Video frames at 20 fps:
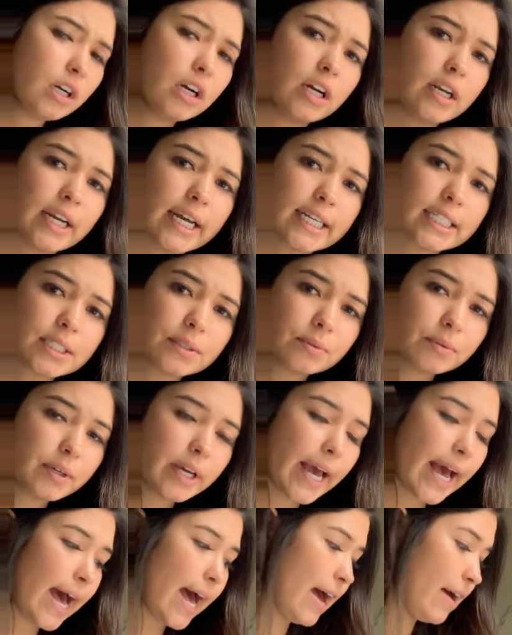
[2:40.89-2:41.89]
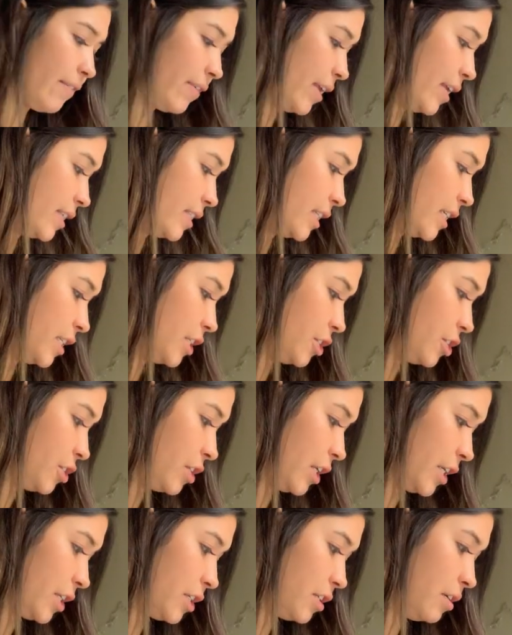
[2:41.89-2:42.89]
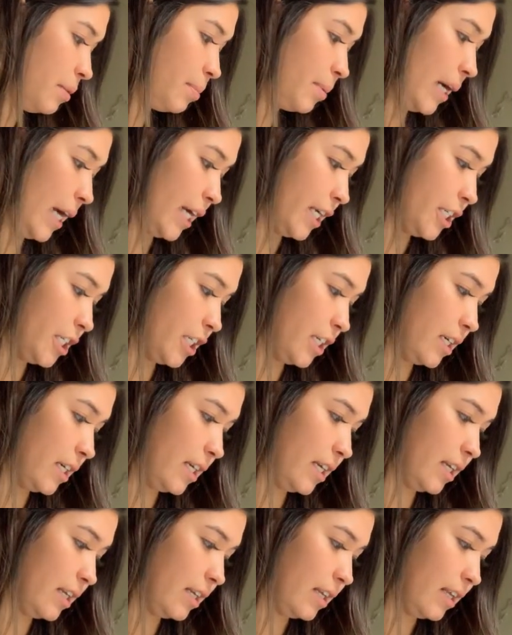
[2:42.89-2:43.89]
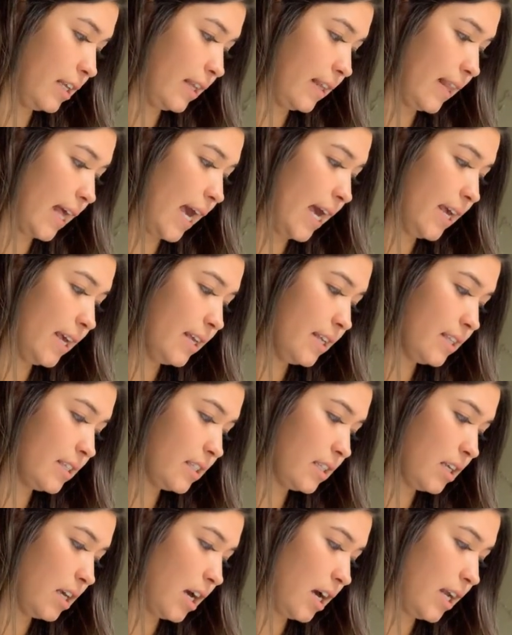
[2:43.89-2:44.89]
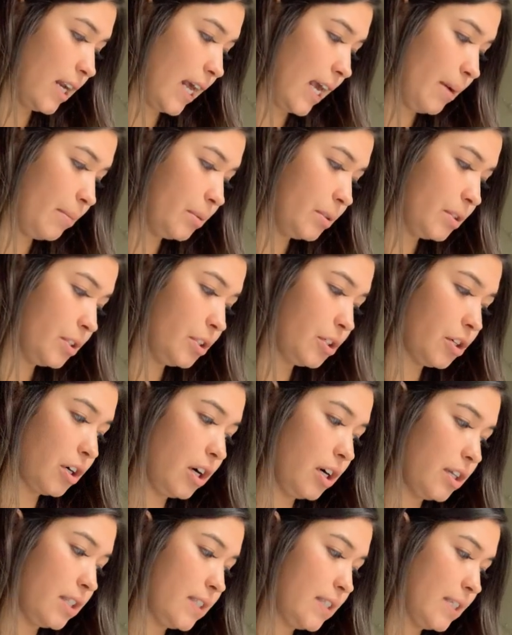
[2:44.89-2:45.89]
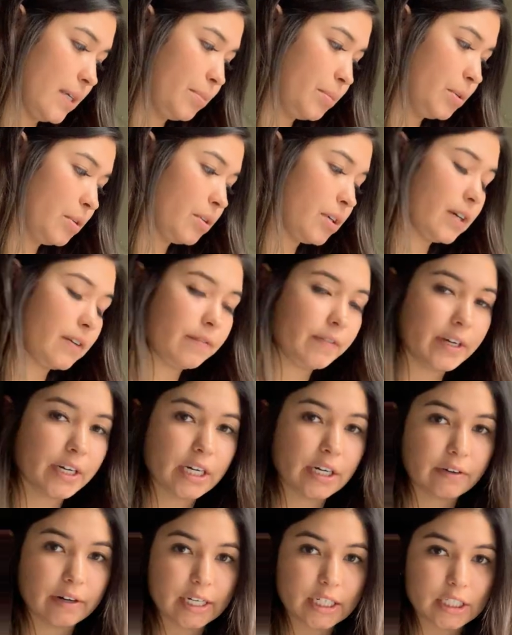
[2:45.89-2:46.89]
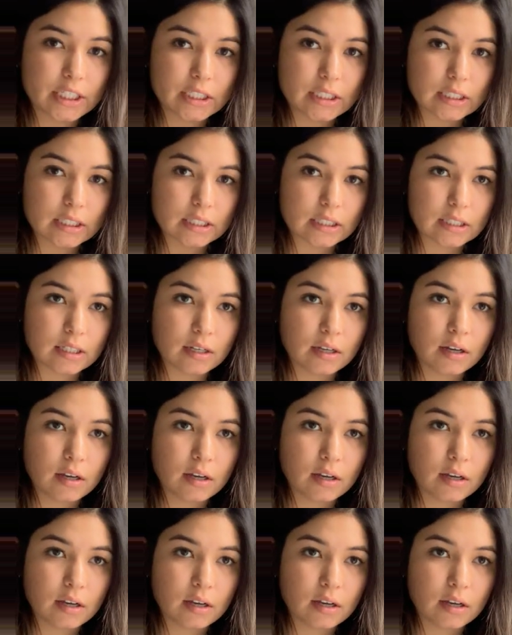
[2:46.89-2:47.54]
Next one we have is constructional apraxia, and that is unable to draw simple configurations.